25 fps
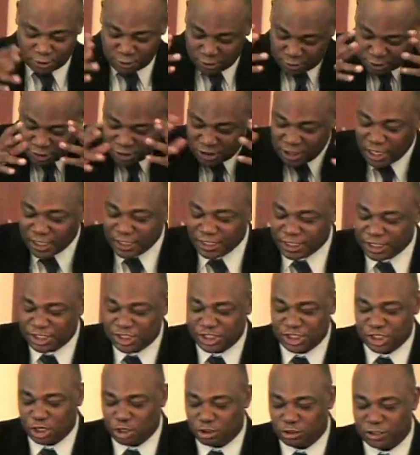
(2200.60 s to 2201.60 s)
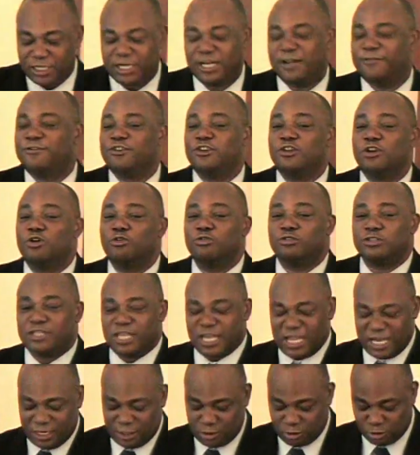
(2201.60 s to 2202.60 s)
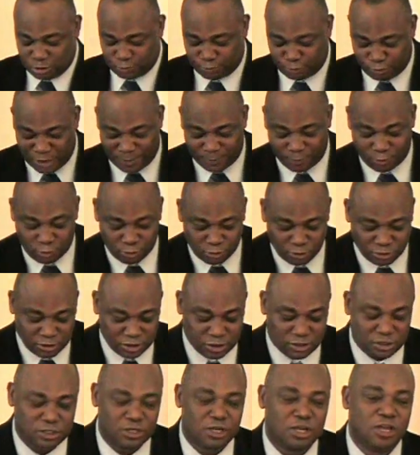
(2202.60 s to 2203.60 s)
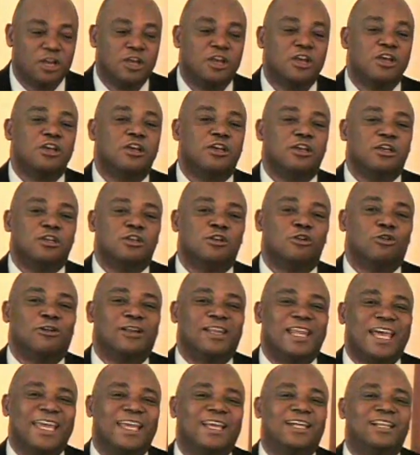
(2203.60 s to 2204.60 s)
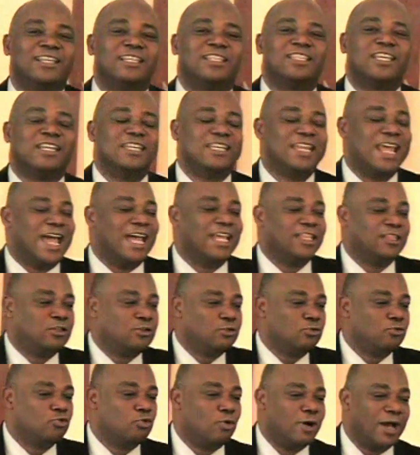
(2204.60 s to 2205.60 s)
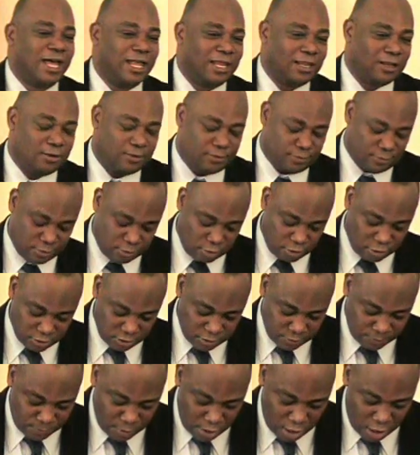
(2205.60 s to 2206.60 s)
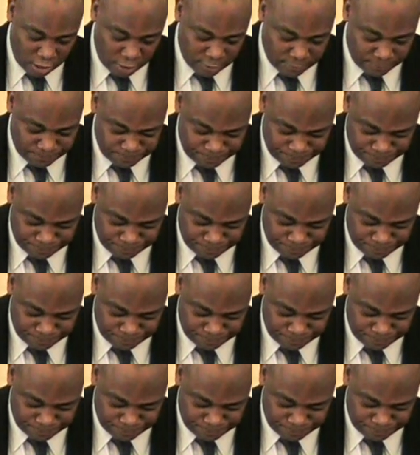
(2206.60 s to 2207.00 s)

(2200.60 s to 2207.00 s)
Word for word: studies show that if you don't take those prep courses, you're likely to not do well on the bar.